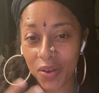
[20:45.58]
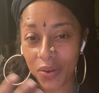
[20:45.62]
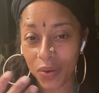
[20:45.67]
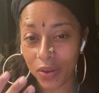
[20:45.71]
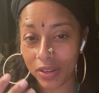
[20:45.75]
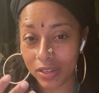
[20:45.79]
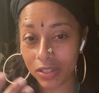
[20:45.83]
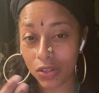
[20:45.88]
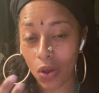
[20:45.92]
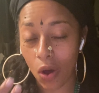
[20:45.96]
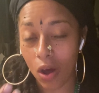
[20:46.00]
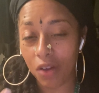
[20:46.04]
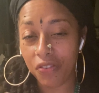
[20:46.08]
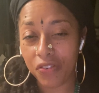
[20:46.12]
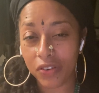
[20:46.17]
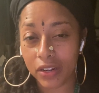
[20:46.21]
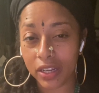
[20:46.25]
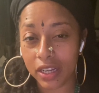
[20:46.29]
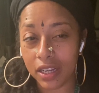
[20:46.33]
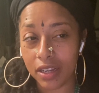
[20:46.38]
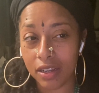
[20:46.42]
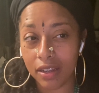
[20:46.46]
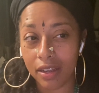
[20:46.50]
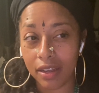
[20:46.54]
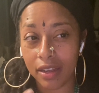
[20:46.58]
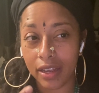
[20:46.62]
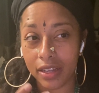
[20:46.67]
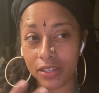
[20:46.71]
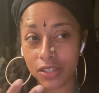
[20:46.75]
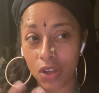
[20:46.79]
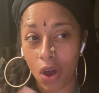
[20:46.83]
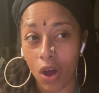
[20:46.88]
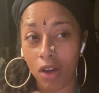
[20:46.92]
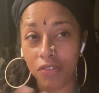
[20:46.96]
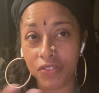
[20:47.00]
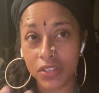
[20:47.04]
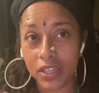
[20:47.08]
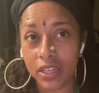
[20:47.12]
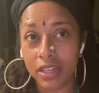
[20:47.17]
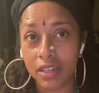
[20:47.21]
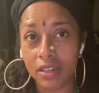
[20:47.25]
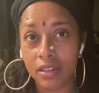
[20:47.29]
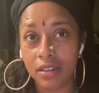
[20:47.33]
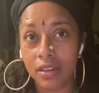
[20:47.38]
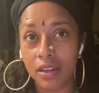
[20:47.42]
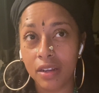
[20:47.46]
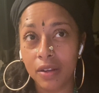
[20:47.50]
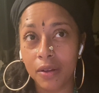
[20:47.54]
It's
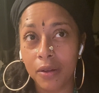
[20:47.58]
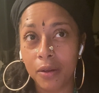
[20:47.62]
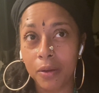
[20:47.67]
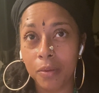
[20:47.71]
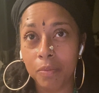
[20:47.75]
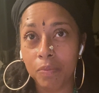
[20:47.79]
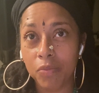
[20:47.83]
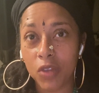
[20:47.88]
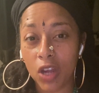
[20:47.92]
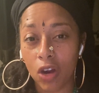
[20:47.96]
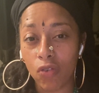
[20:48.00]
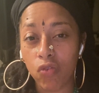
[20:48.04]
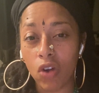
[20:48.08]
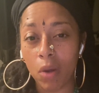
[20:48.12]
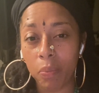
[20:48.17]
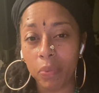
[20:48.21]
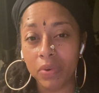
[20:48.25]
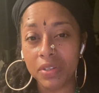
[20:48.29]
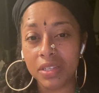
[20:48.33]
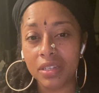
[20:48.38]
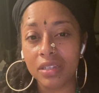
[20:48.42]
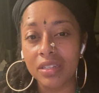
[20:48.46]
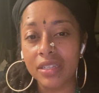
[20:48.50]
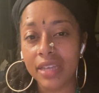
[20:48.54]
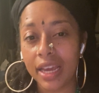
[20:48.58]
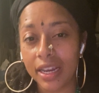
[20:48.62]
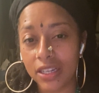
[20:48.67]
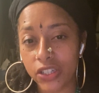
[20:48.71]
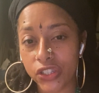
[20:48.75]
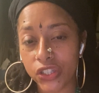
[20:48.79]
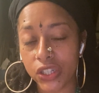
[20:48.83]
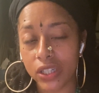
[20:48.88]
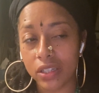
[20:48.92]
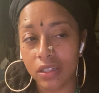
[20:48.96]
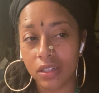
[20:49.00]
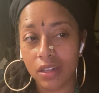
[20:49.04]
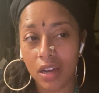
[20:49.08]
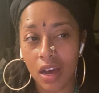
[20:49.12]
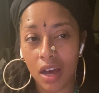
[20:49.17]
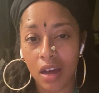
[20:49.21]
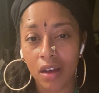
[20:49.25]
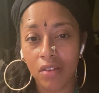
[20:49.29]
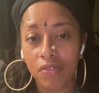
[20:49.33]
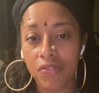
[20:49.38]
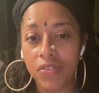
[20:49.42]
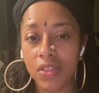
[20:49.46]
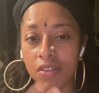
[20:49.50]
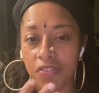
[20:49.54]
often a representation
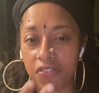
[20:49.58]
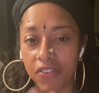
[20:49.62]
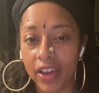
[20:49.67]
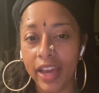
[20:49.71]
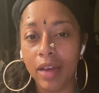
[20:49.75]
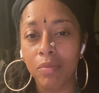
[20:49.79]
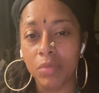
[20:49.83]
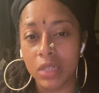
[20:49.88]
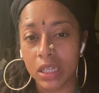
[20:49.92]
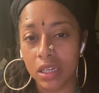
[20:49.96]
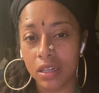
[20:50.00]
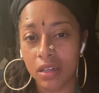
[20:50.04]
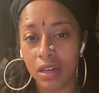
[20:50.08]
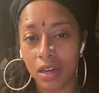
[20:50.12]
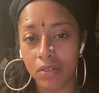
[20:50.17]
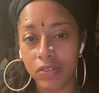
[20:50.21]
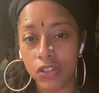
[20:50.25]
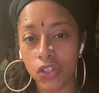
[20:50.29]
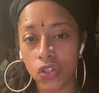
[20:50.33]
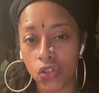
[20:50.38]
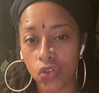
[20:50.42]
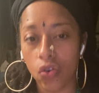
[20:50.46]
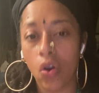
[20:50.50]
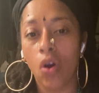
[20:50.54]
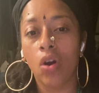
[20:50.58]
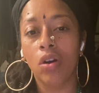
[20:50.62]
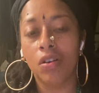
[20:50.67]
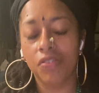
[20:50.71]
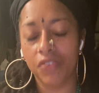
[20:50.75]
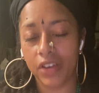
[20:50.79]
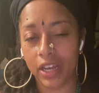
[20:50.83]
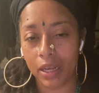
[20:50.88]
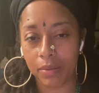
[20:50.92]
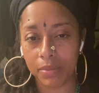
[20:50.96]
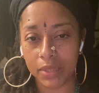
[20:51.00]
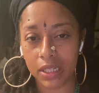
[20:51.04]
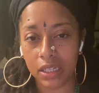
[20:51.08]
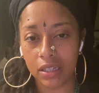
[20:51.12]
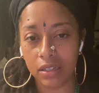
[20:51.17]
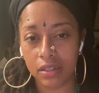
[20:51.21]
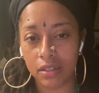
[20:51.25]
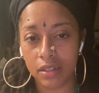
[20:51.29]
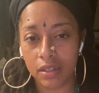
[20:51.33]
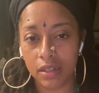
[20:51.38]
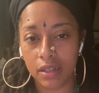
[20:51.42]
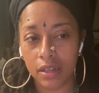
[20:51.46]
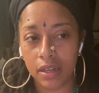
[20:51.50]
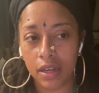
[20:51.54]
of the family, of a strong family,
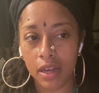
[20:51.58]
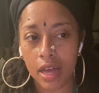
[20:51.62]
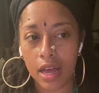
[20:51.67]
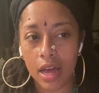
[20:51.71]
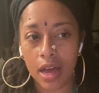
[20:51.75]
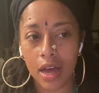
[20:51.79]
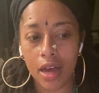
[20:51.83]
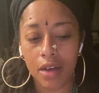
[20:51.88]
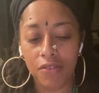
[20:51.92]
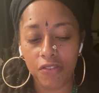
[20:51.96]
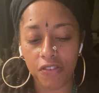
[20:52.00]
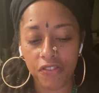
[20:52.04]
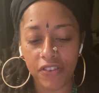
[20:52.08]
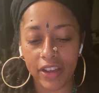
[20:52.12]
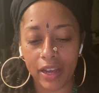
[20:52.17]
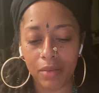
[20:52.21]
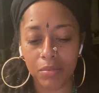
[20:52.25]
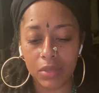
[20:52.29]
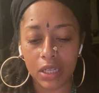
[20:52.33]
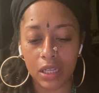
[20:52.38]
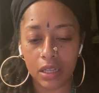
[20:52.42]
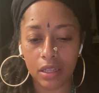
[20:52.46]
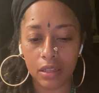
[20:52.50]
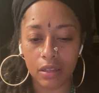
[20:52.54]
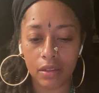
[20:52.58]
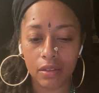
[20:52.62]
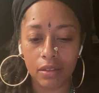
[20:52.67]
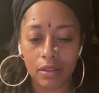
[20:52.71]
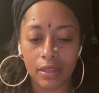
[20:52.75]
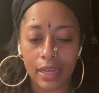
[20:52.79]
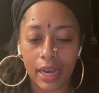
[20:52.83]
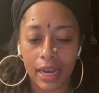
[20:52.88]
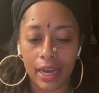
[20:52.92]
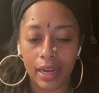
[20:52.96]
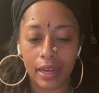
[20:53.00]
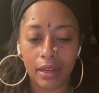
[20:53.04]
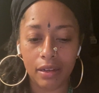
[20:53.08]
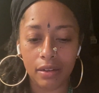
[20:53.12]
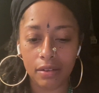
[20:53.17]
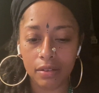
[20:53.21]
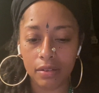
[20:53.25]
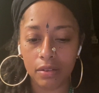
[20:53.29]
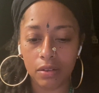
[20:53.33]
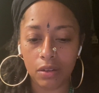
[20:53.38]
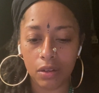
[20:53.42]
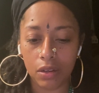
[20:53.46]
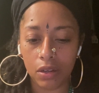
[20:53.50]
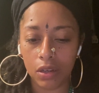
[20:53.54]
of a family that,
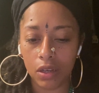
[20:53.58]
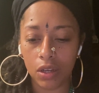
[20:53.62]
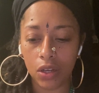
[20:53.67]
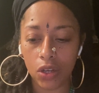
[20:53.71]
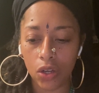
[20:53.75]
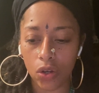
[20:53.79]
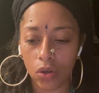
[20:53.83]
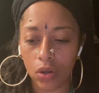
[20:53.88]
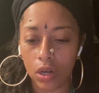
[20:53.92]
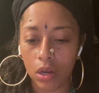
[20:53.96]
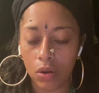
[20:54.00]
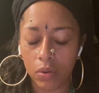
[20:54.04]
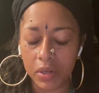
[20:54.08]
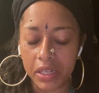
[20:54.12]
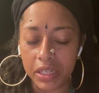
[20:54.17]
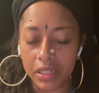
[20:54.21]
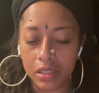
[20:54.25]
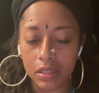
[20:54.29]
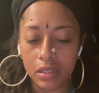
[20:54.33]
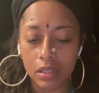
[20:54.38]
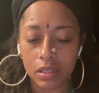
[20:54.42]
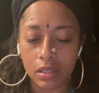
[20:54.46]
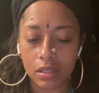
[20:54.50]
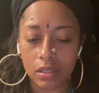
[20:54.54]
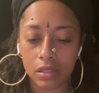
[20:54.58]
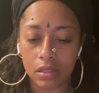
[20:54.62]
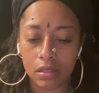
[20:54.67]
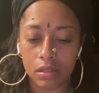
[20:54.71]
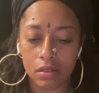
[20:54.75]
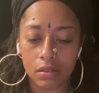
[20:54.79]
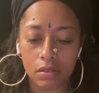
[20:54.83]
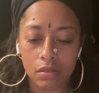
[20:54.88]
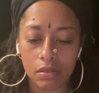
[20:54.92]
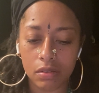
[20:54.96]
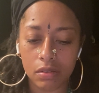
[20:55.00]
you know, is,